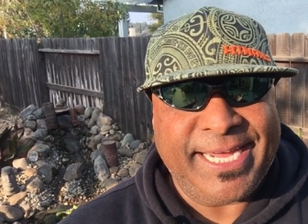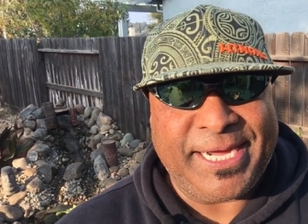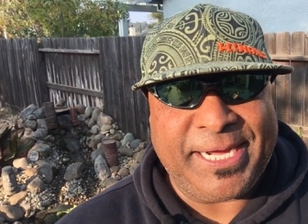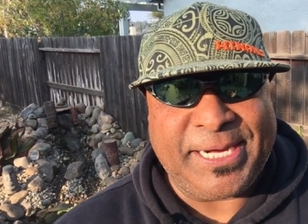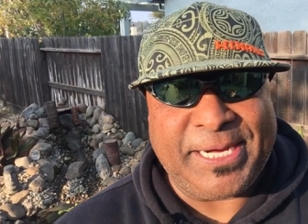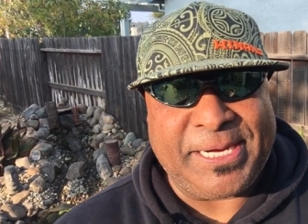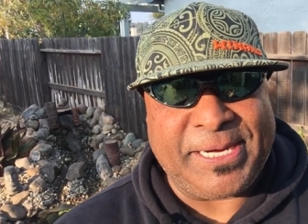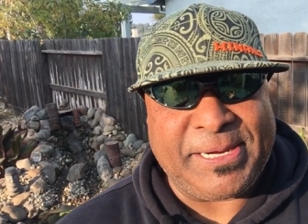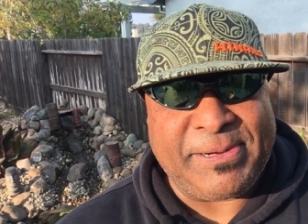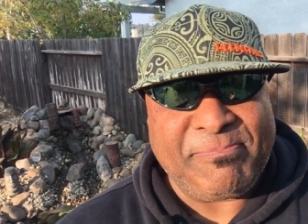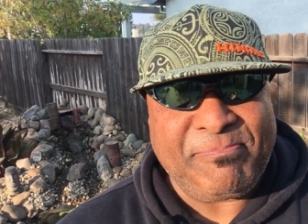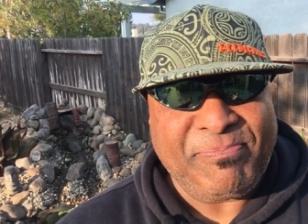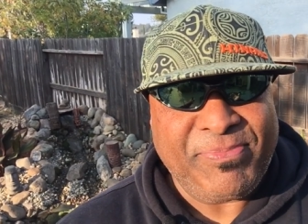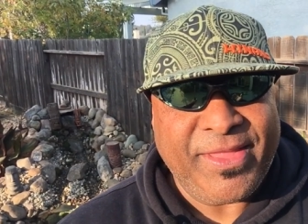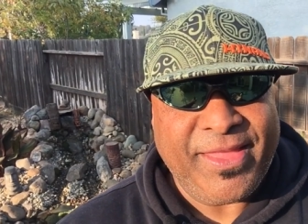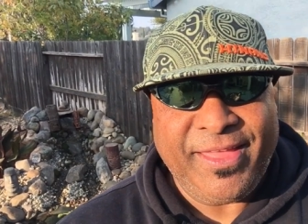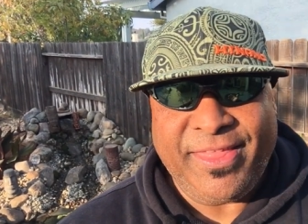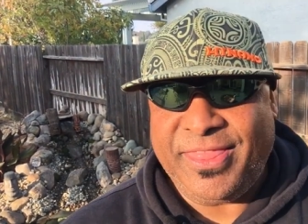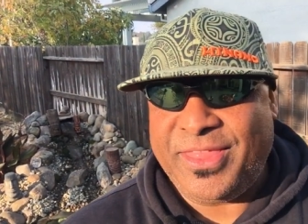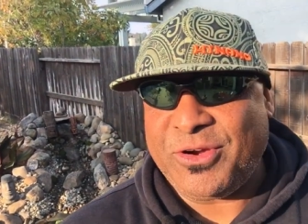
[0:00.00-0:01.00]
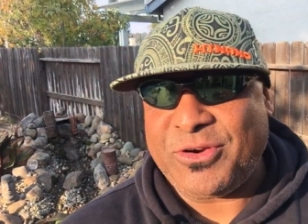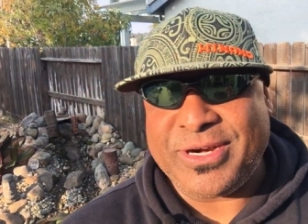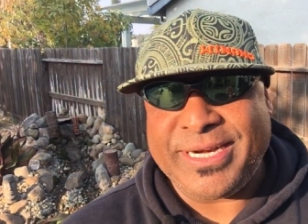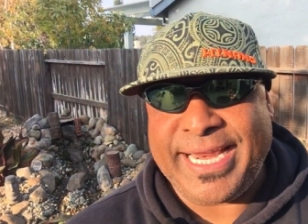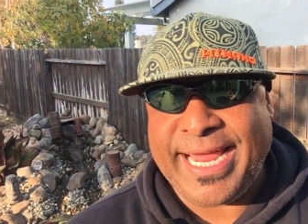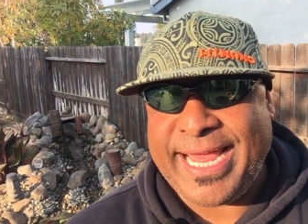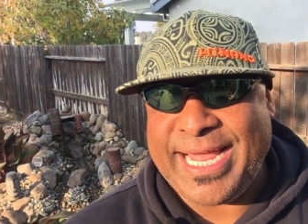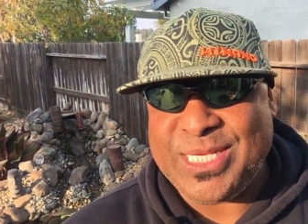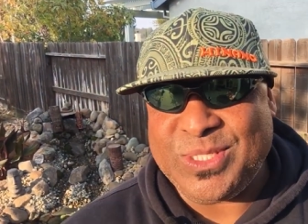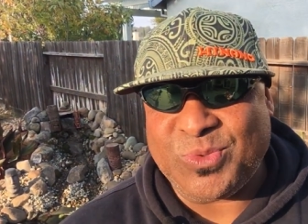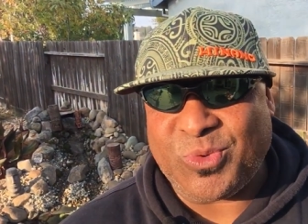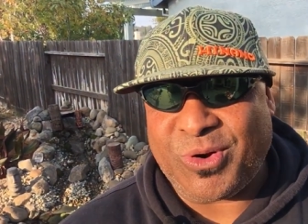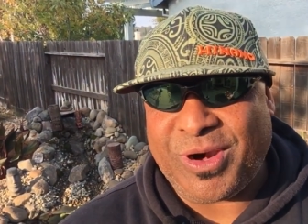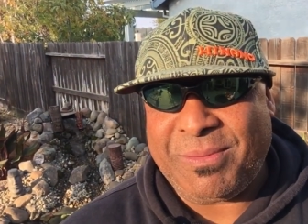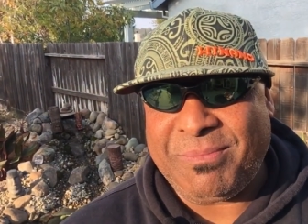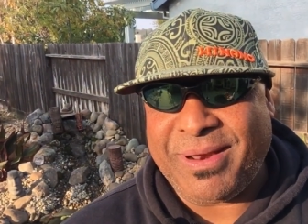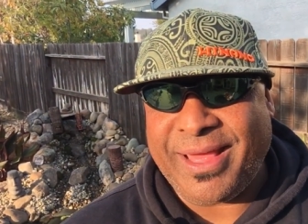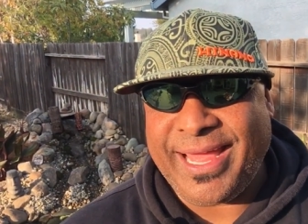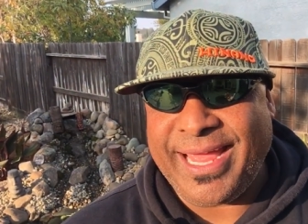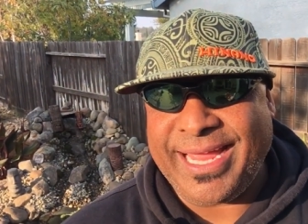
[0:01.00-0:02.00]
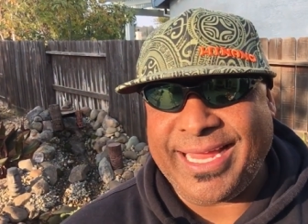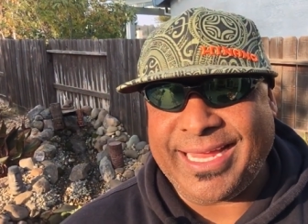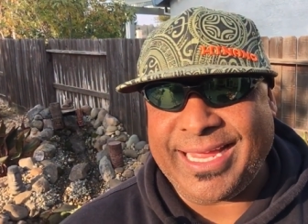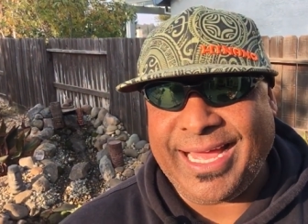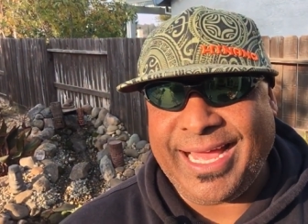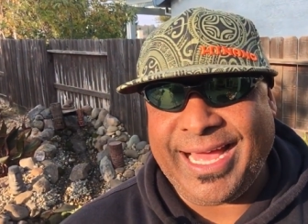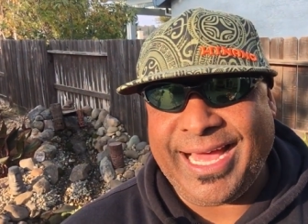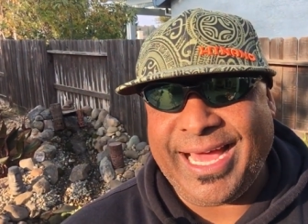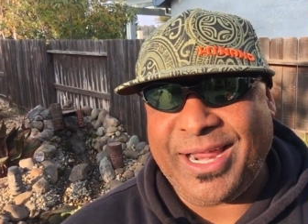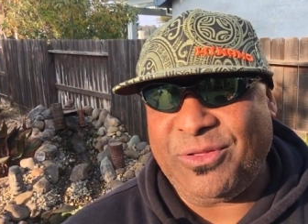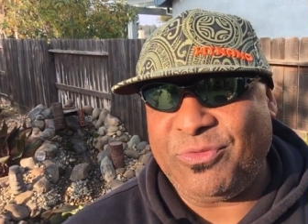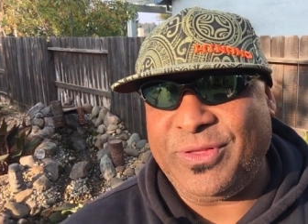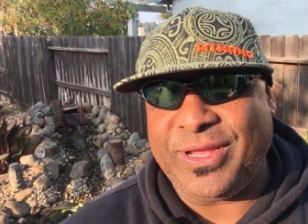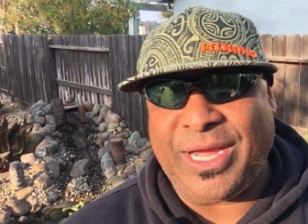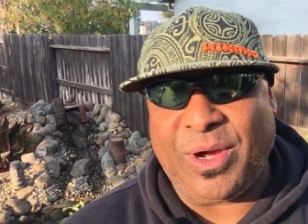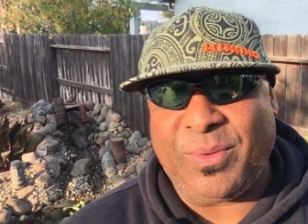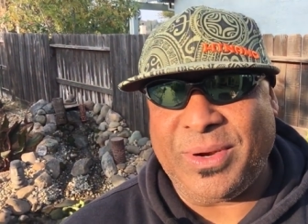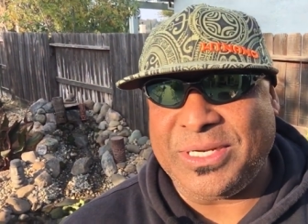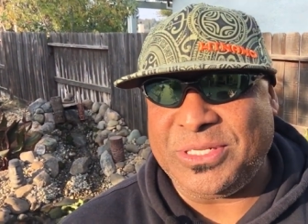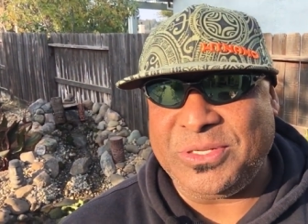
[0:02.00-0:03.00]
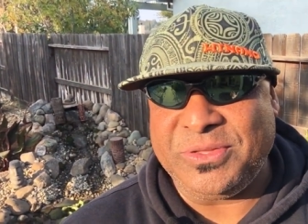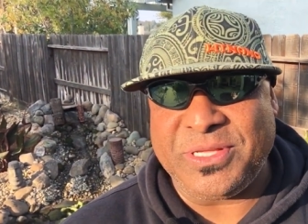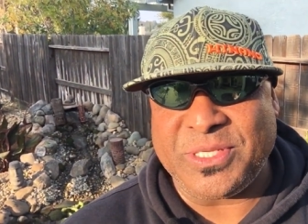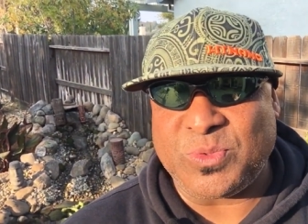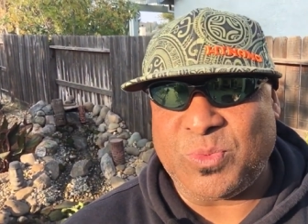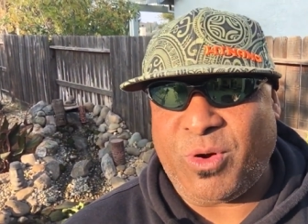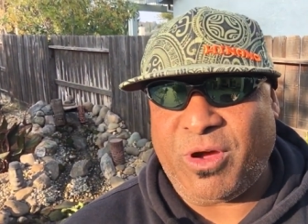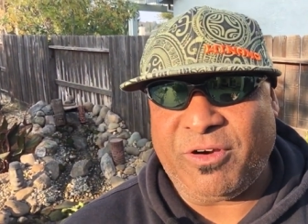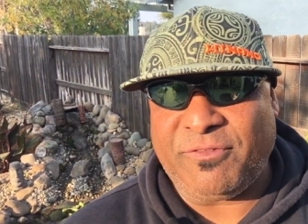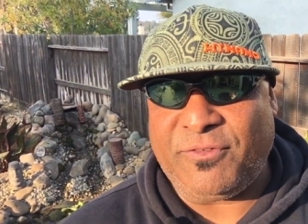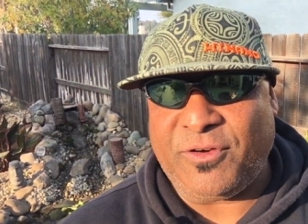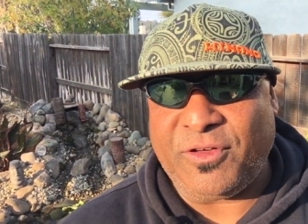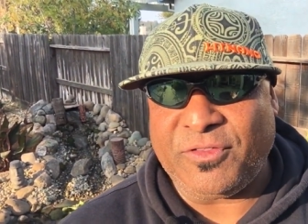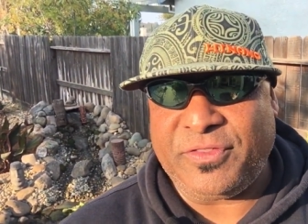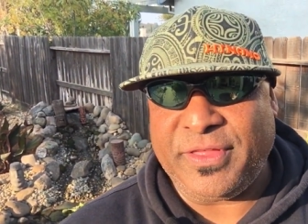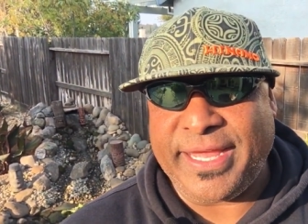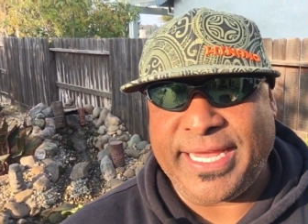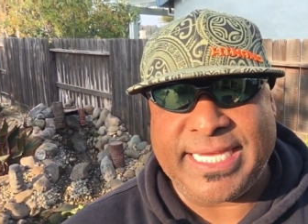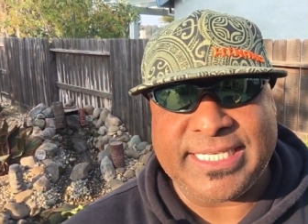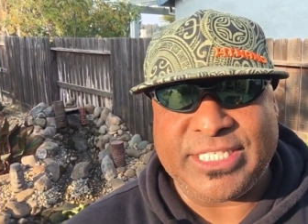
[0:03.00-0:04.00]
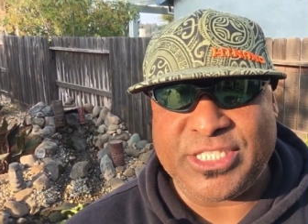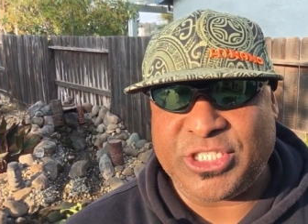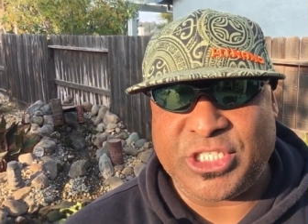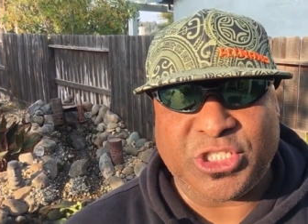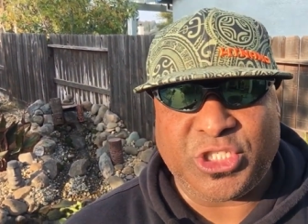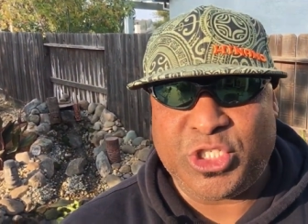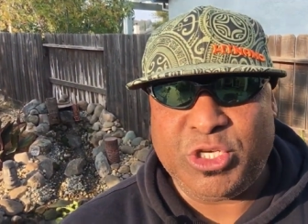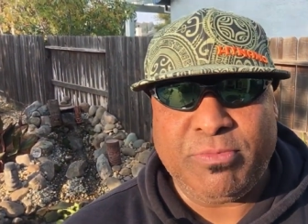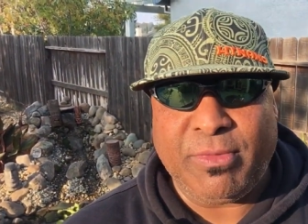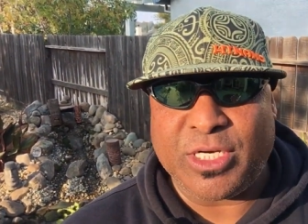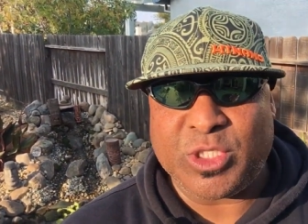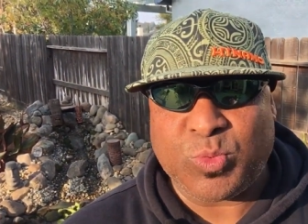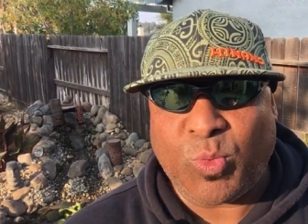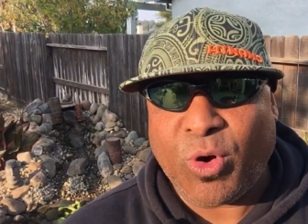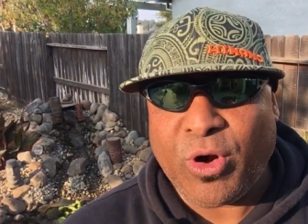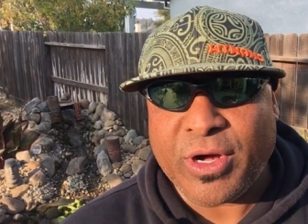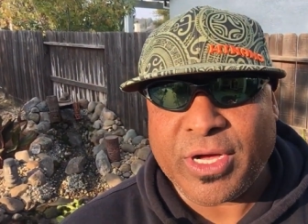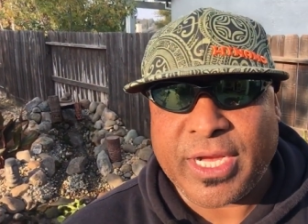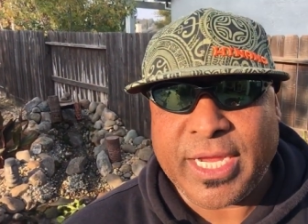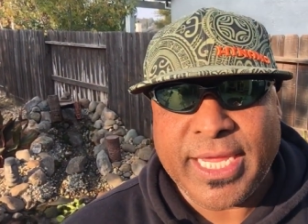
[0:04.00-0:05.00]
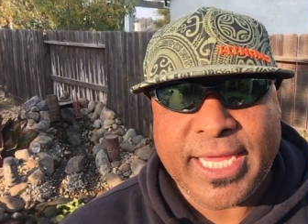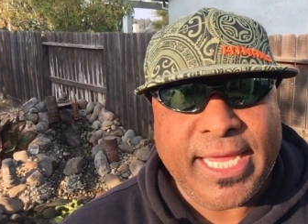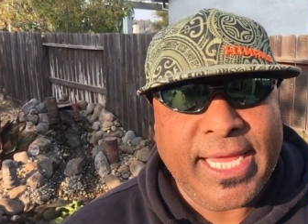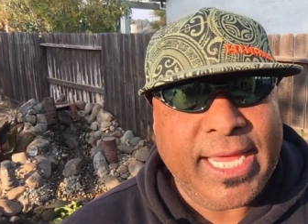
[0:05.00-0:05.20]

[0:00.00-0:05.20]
Um, there are days where I'm like, ah, I don't think I want to do this waterfall thing because it's just too much work.